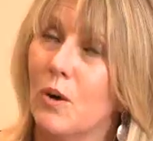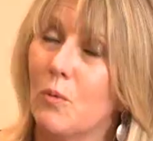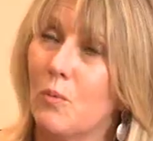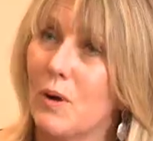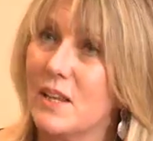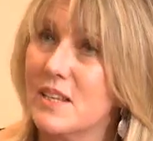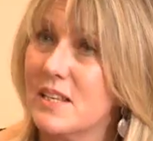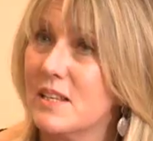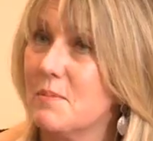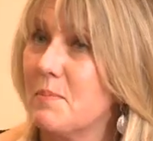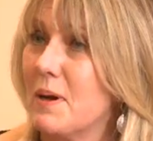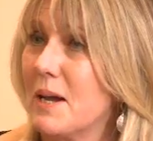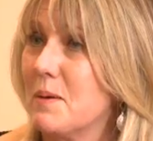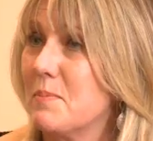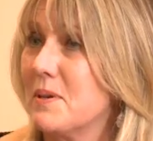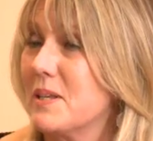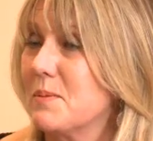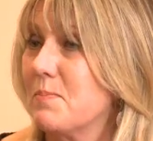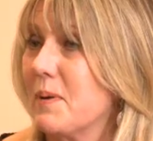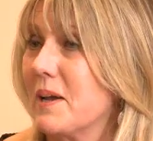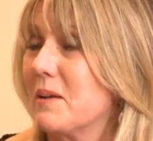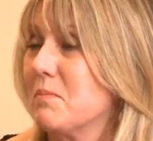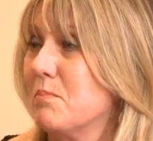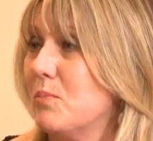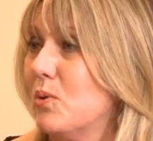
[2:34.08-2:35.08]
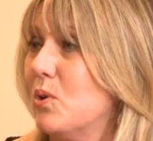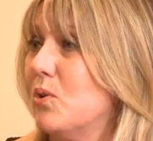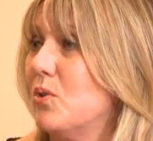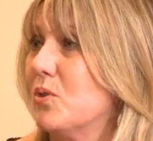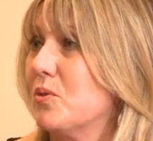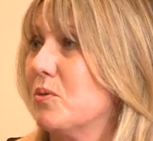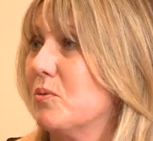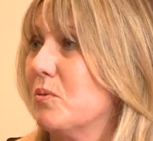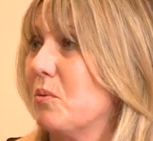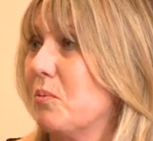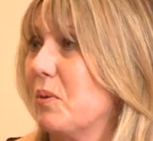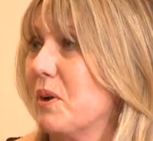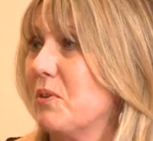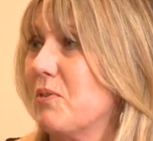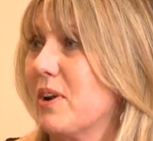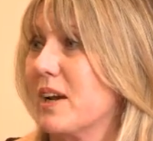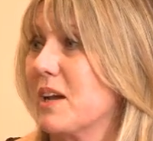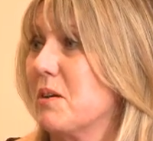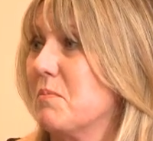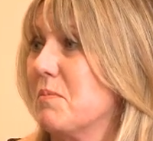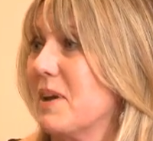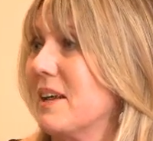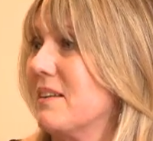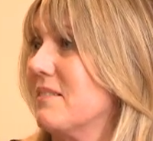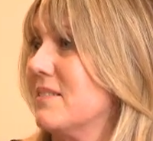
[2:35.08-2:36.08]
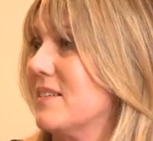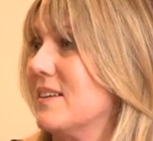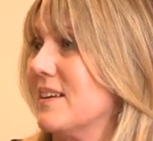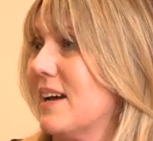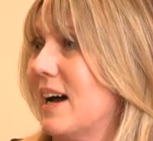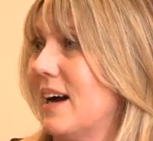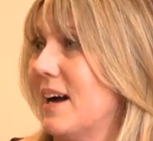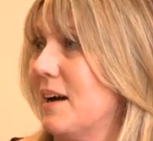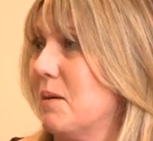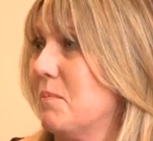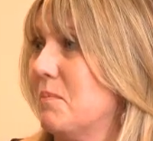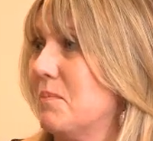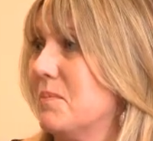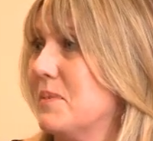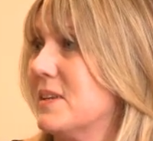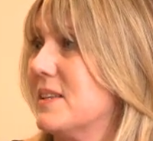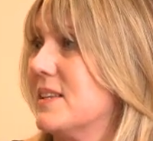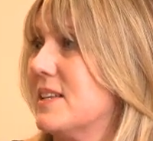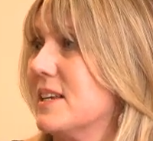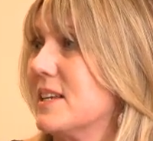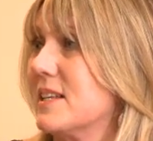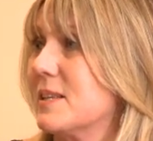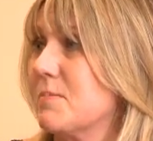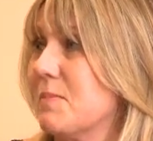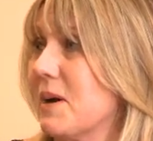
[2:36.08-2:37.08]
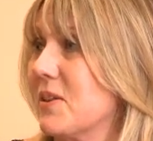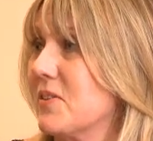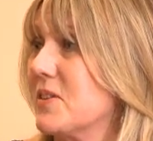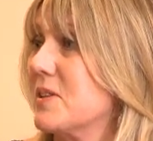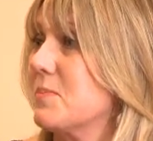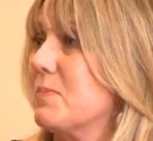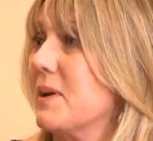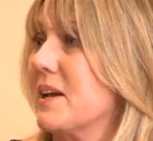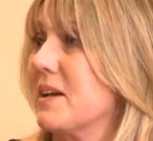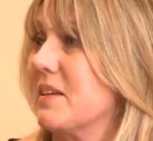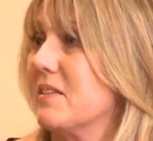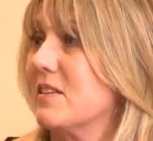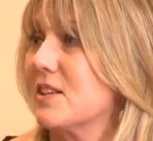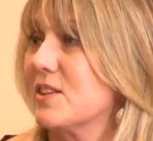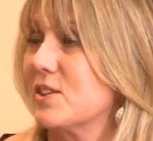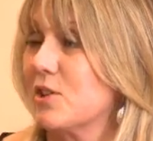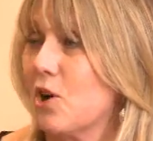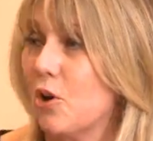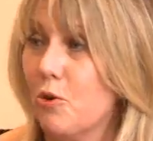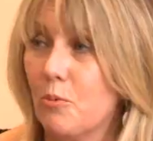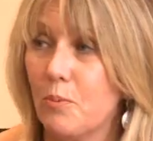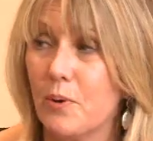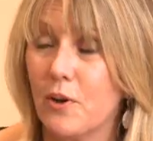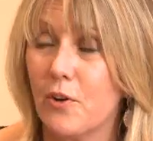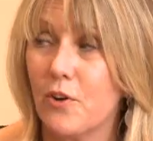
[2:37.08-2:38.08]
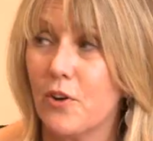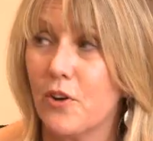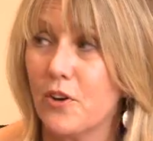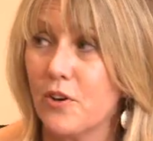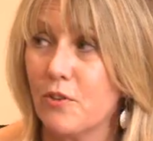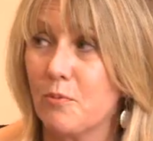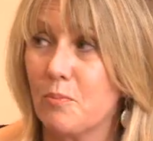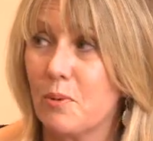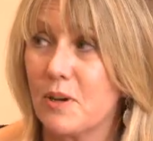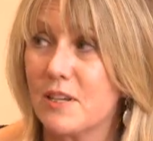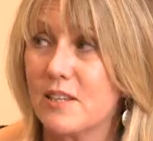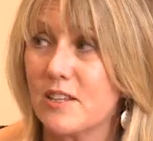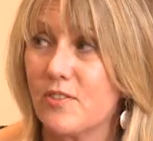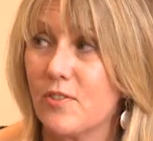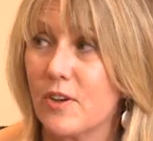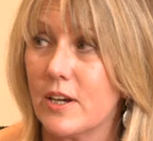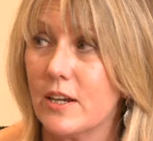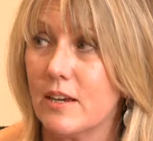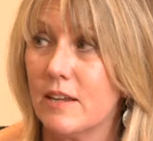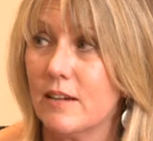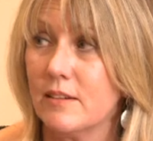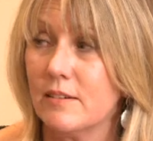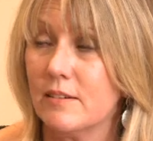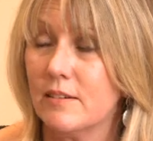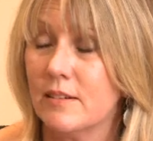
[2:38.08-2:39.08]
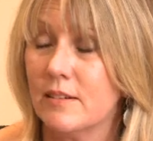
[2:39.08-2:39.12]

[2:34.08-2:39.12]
Once the baby's been born, we recommend 6 months being the sole period of breastfeeding.